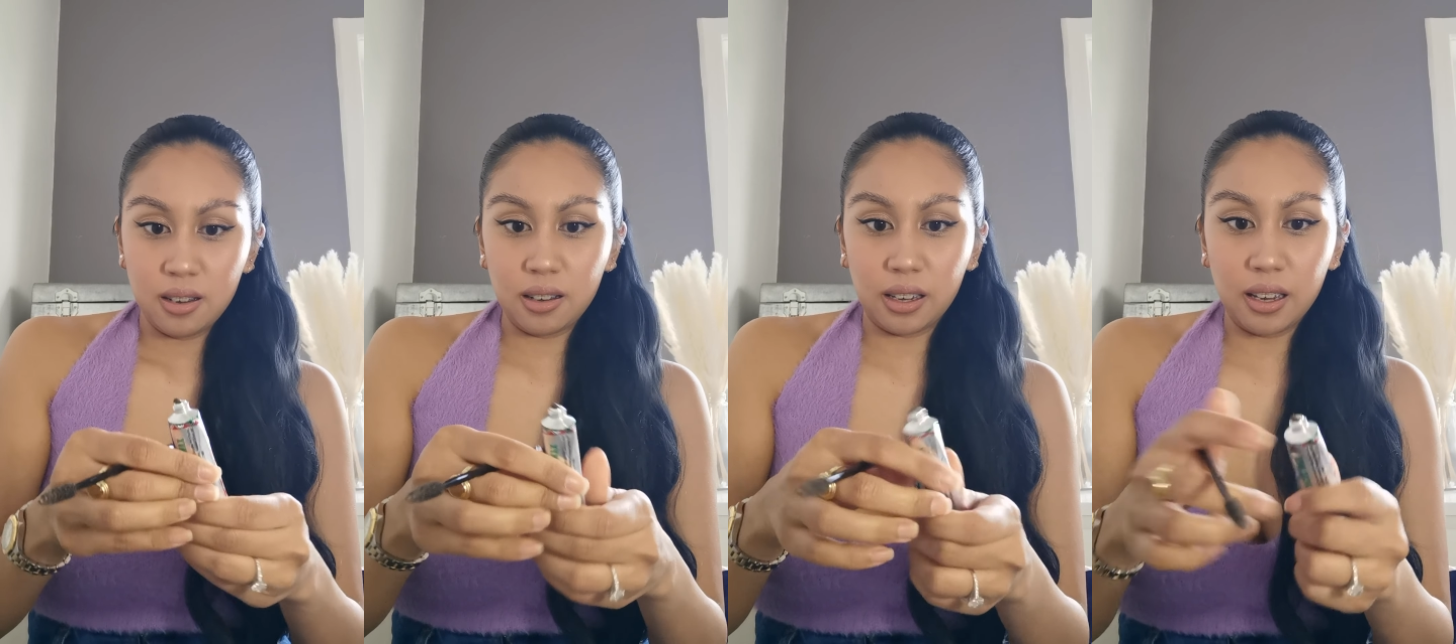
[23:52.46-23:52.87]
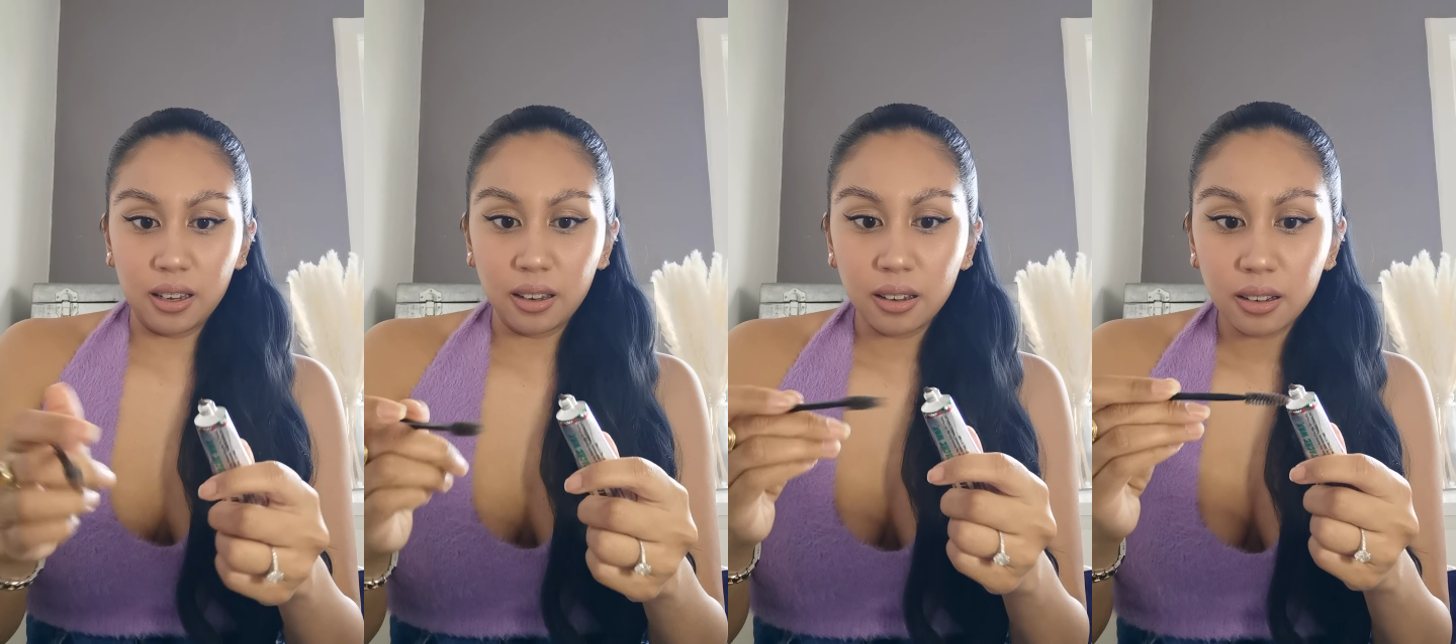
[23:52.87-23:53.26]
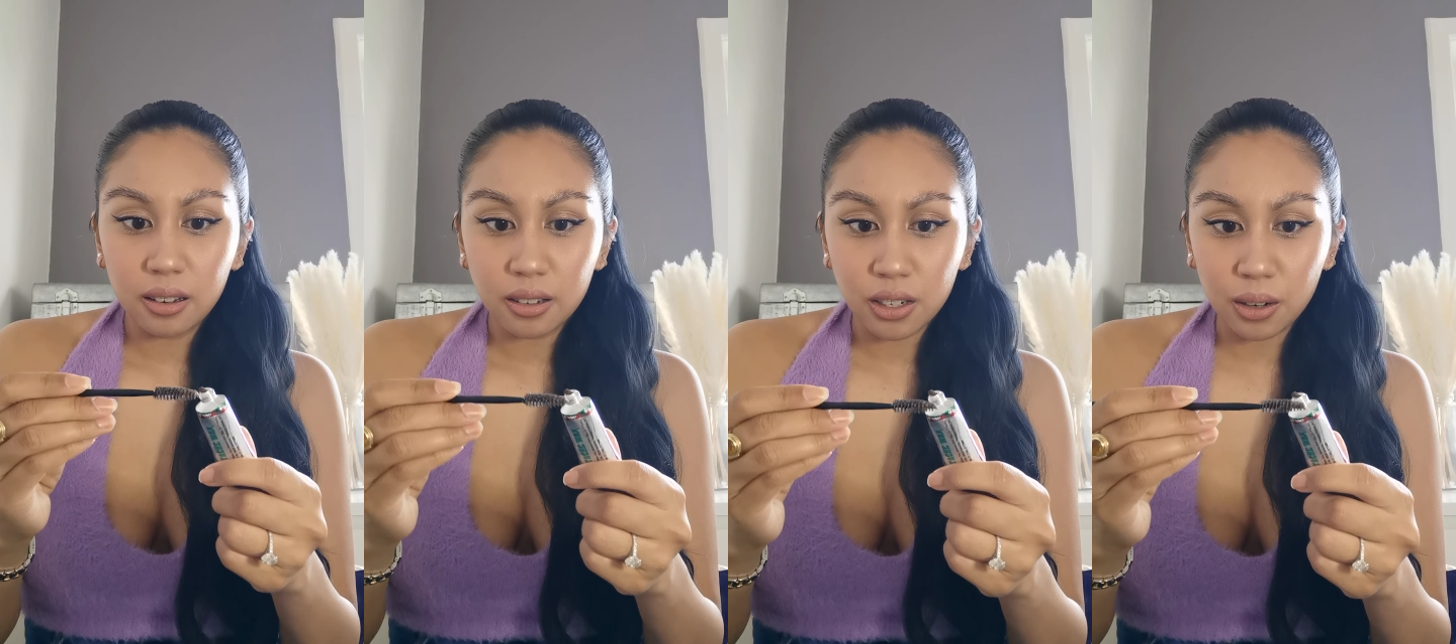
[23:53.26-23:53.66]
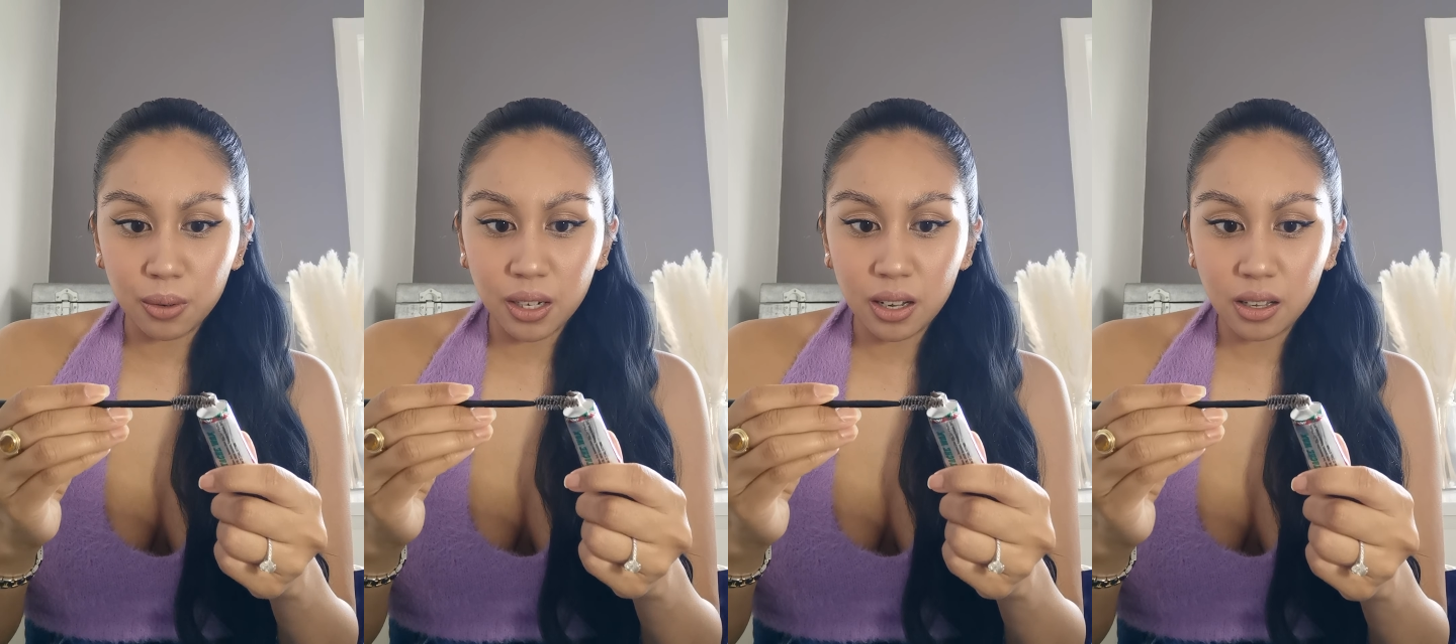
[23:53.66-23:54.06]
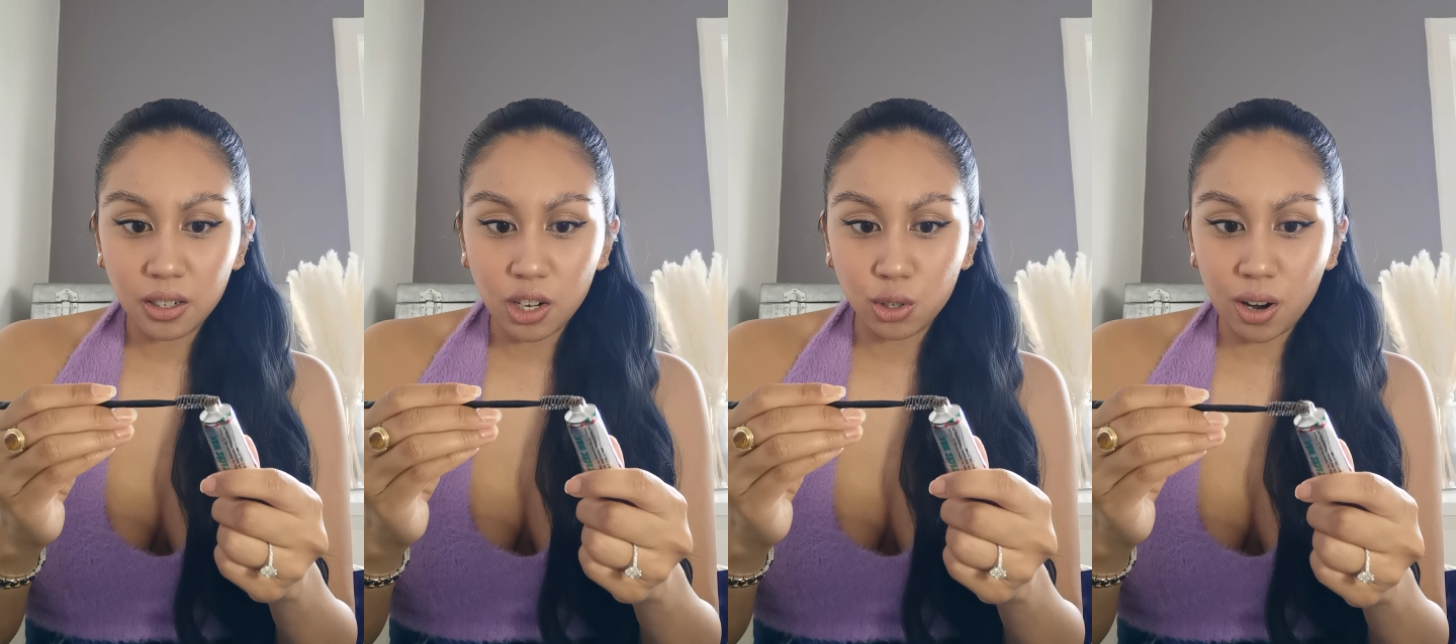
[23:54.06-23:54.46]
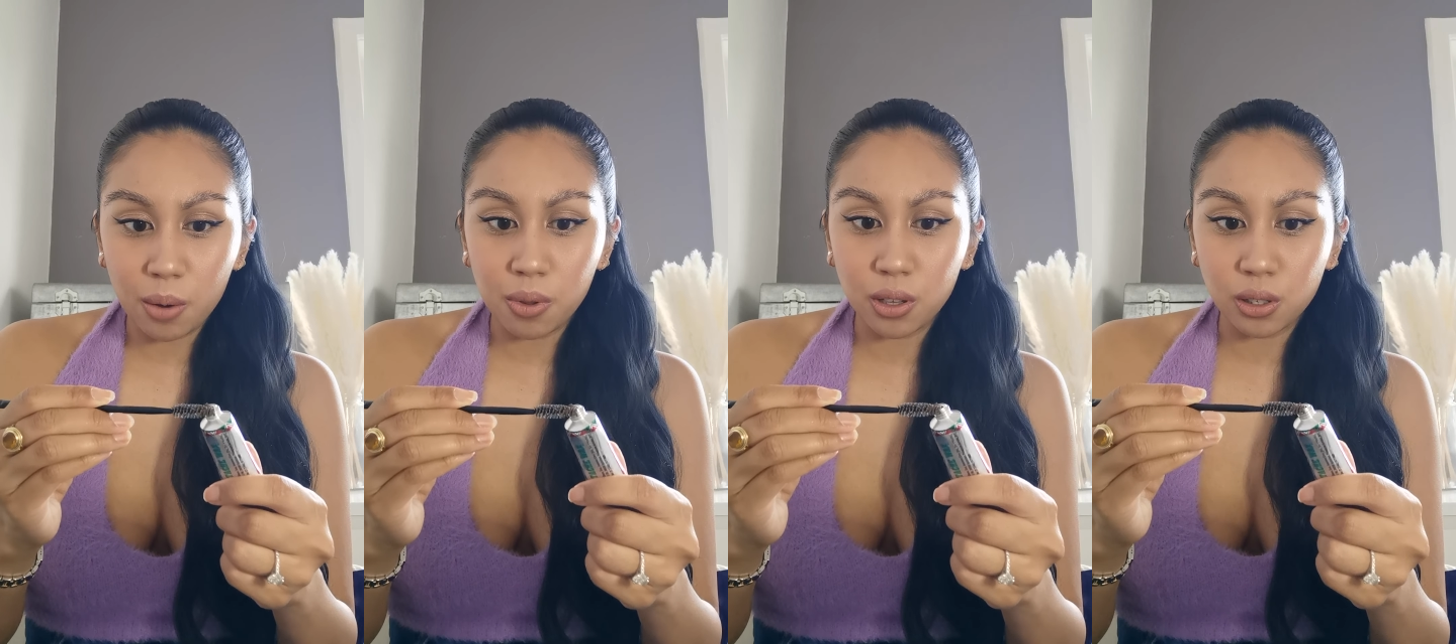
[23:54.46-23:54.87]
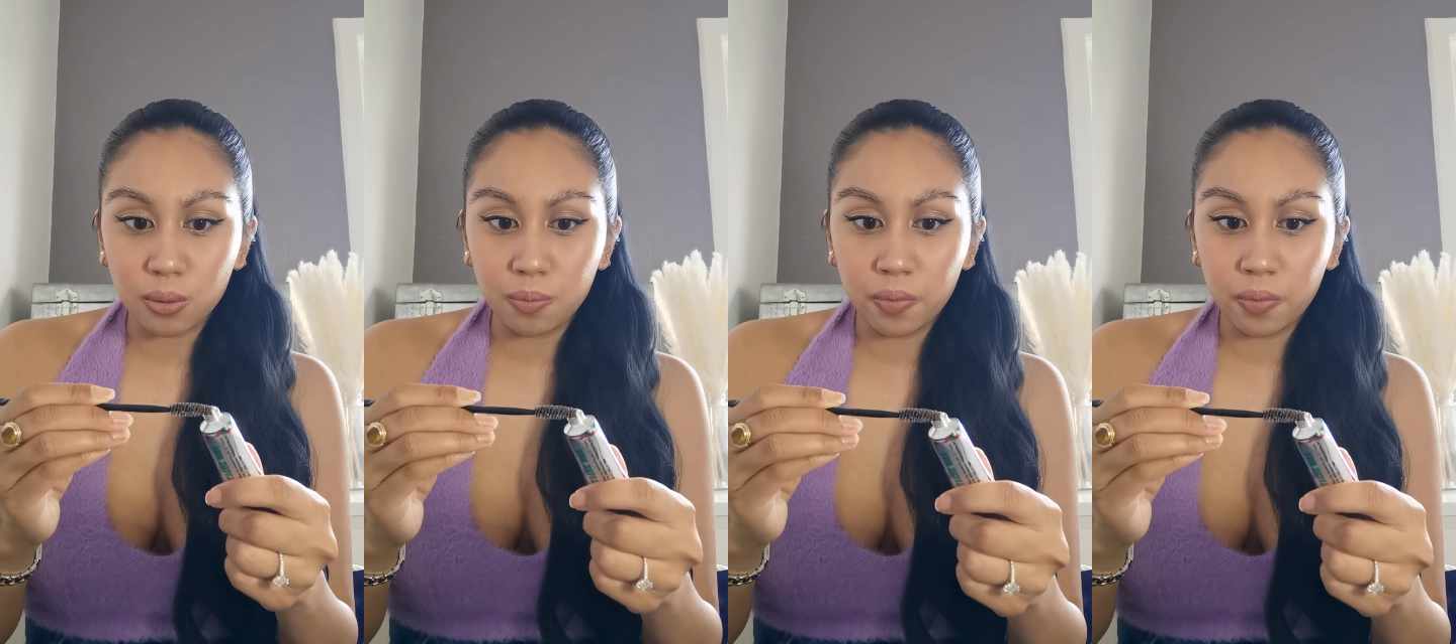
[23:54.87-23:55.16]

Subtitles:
Okay. Should I try with this?